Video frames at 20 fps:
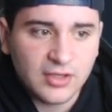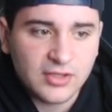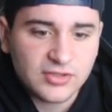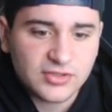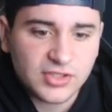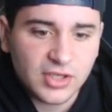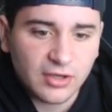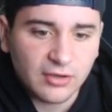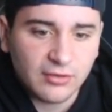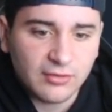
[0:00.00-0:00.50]

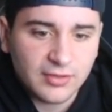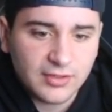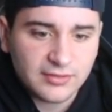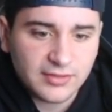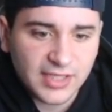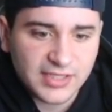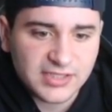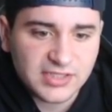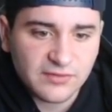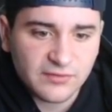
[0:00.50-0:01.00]
So,
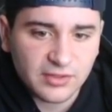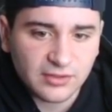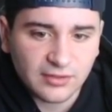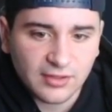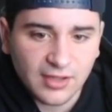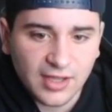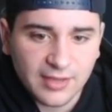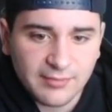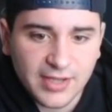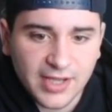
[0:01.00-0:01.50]
that's it for the
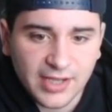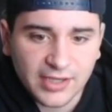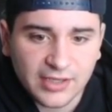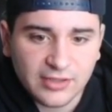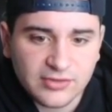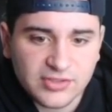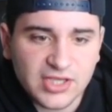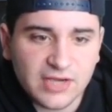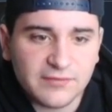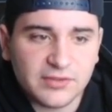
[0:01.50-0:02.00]

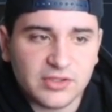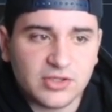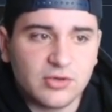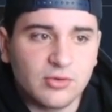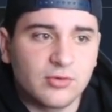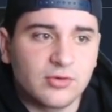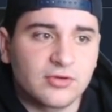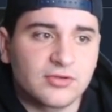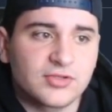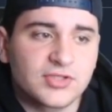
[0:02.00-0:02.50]
linebackers. Time for the
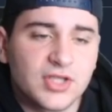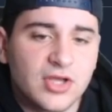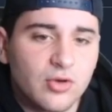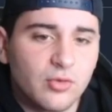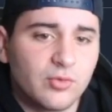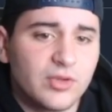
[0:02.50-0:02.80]
corners.